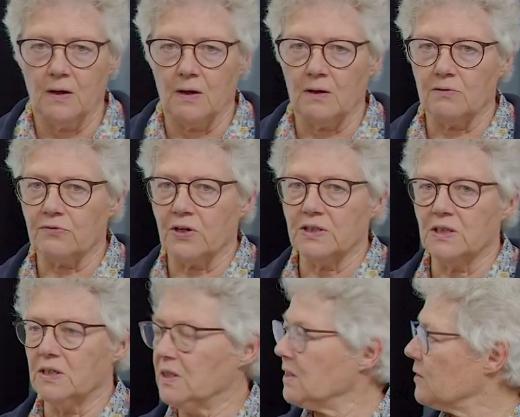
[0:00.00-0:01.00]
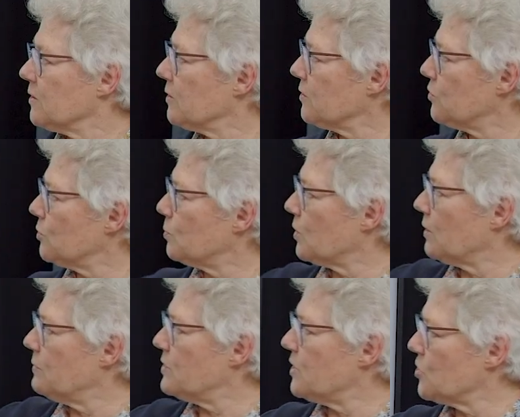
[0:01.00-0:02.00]
And finally, the
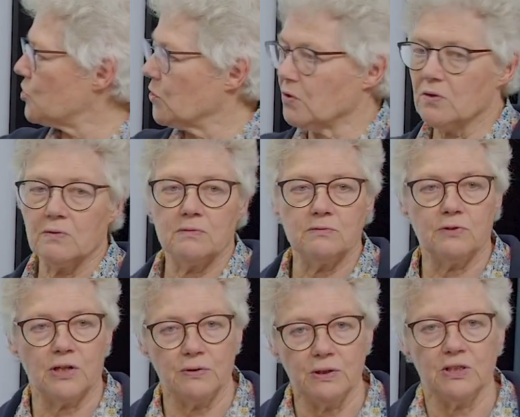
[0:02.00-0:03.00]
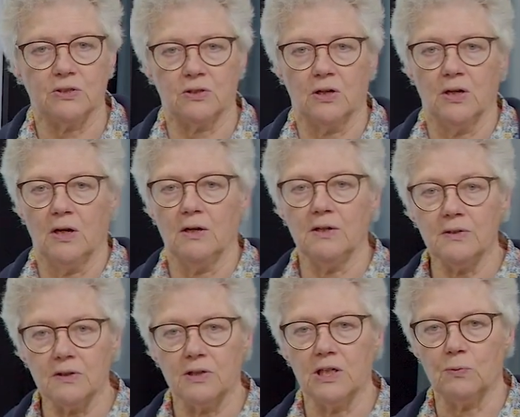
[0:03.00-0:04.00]
polarization varies
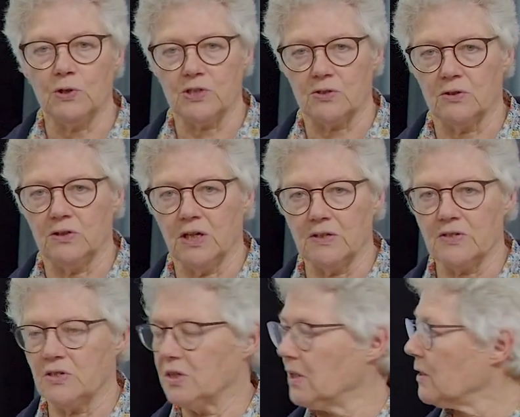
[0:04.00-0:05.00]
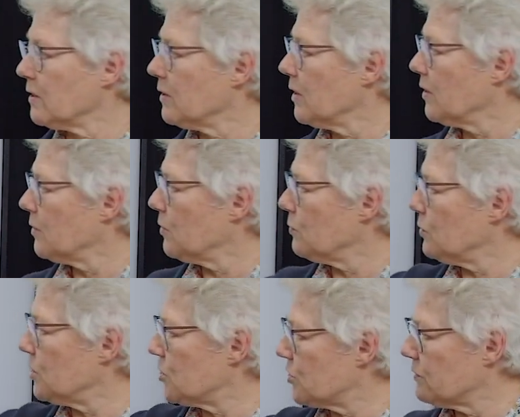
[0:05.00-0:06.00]
linearly with the density,
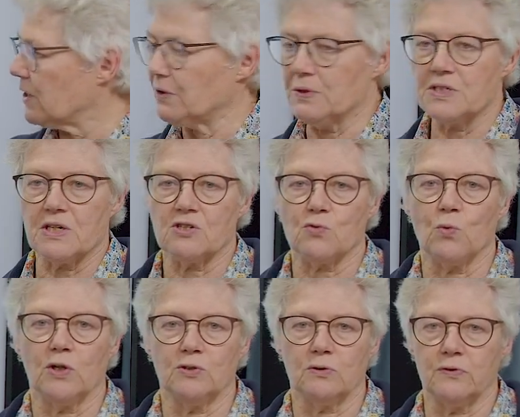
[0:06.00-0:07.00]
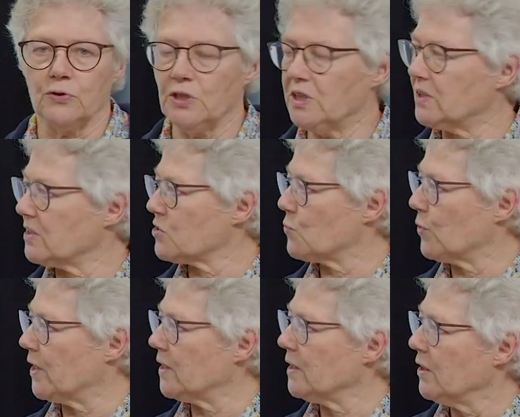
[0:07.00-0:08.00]
which varies as 1 over eta
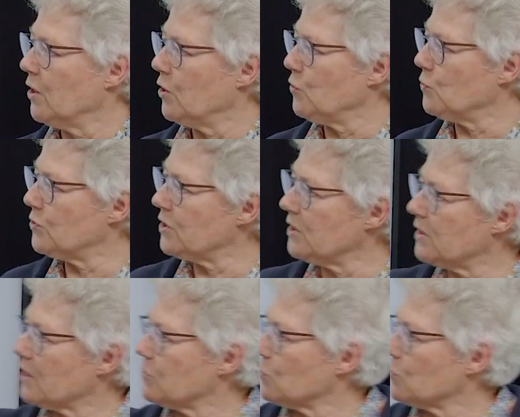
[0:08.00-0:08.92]
square. You see that